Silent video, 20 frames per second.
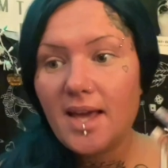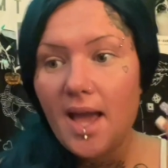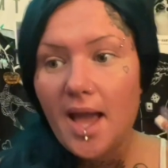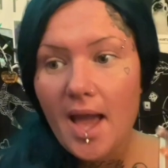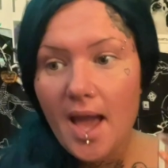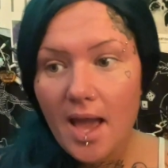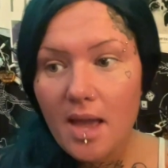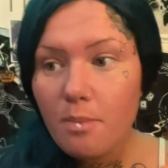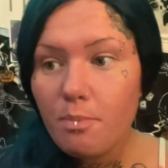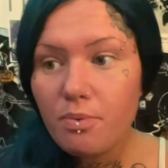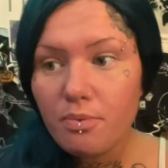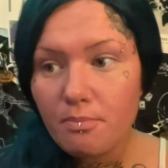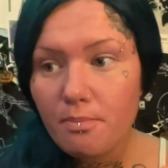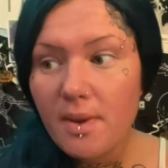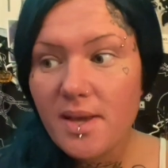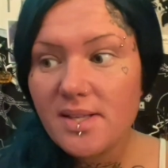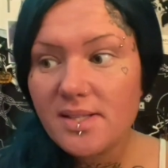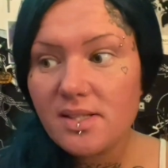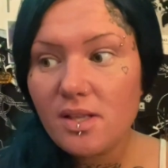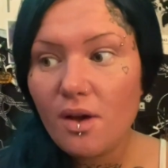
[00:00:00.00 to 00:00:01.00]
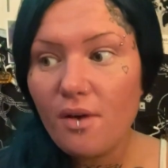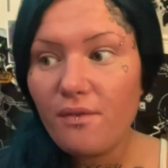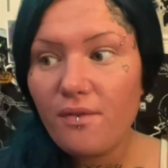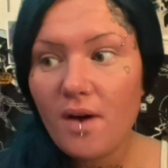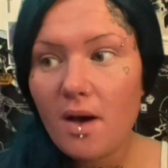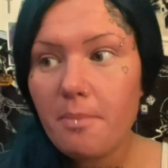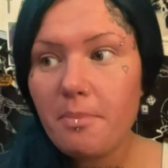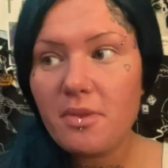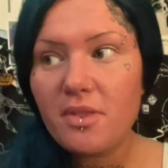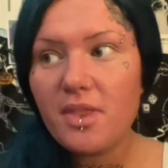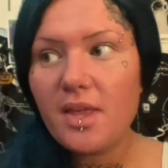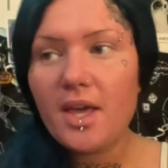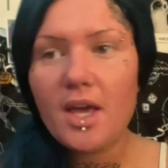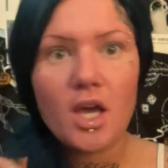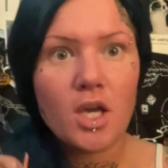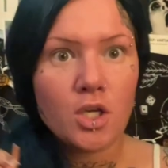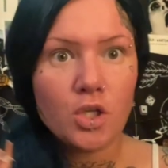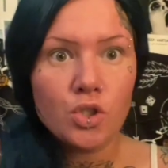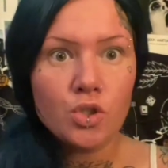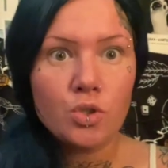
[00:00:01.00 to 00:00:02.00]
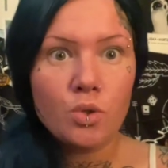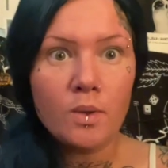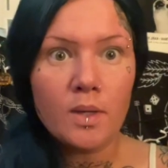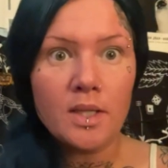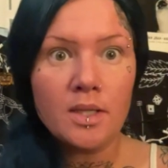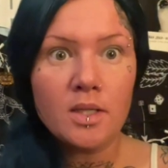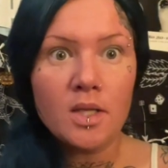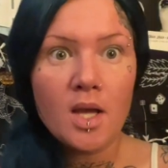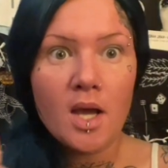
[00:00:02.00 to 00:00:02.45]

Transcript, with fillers: hype myself up and think I can do it.